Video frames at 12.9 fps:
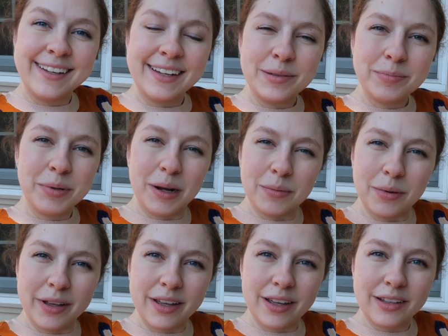and
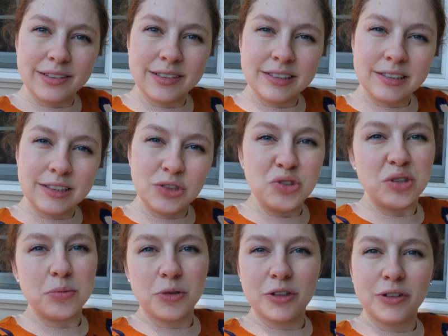probably do
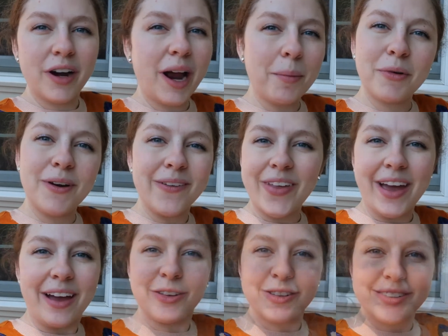some more crap around the
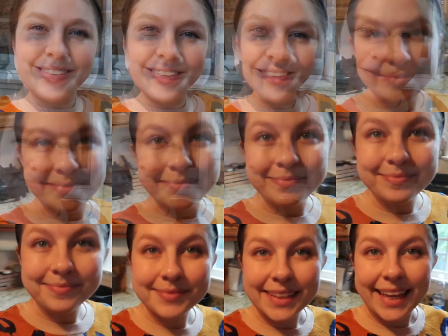house.
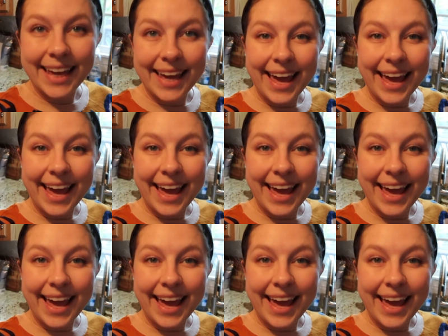Hey,